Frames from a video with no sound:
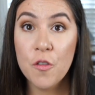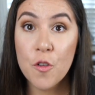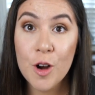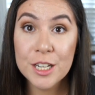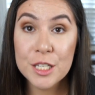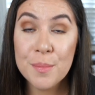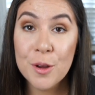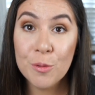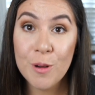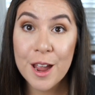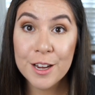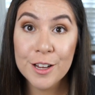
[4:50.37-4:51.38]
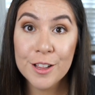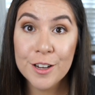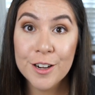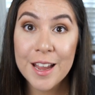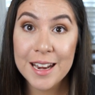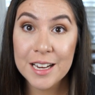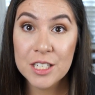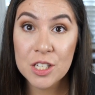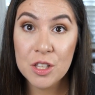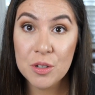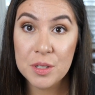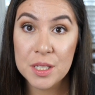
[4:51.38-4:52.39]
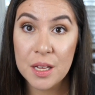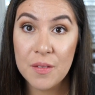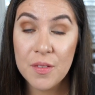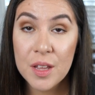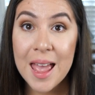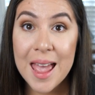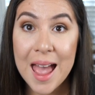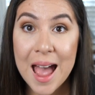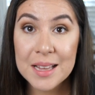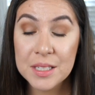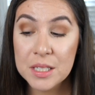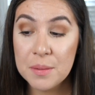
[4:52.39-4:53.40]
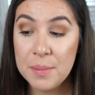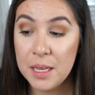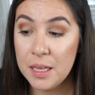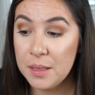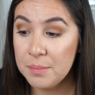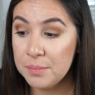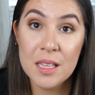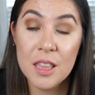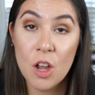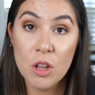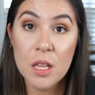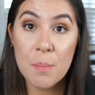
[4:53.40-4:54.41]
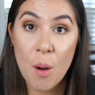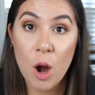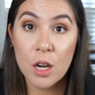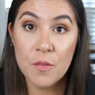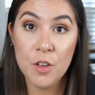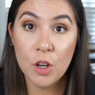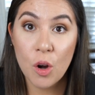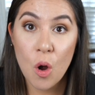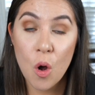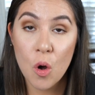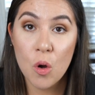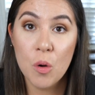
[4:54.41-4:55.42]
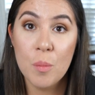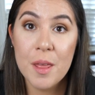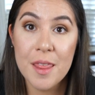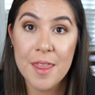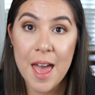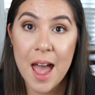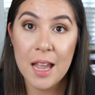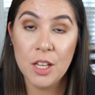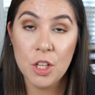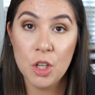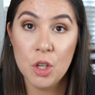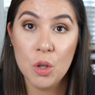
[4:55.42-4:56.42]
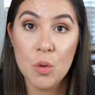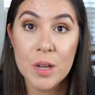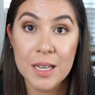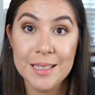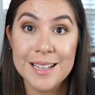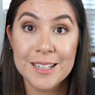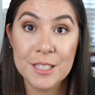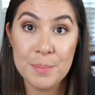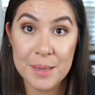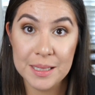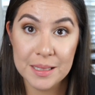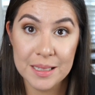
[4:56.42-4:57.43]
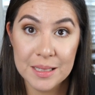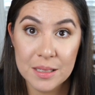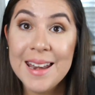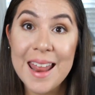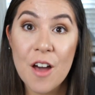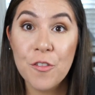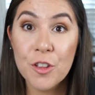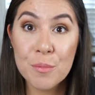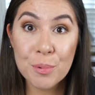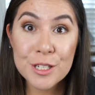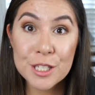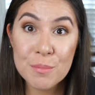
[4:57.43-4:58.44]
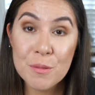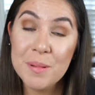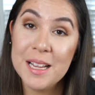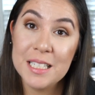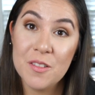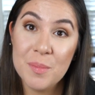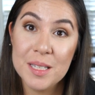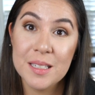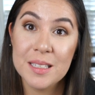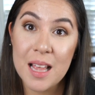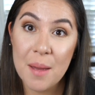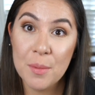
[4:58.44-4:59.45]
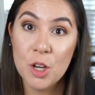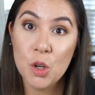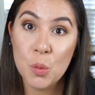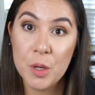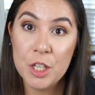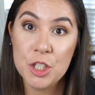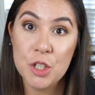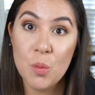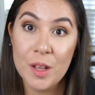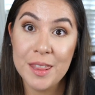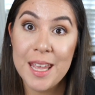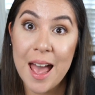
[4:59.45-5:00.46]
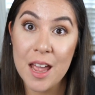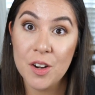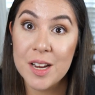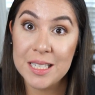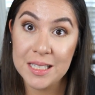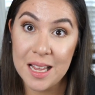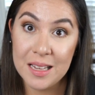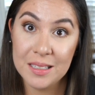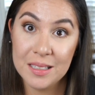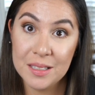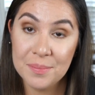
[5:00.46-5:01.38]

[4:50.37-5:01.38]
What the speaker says: for it to be regular and exclusive, it has to be the only part of your home that you conduct business. Now for the principal place of business, I'm going to read you what the IRS says.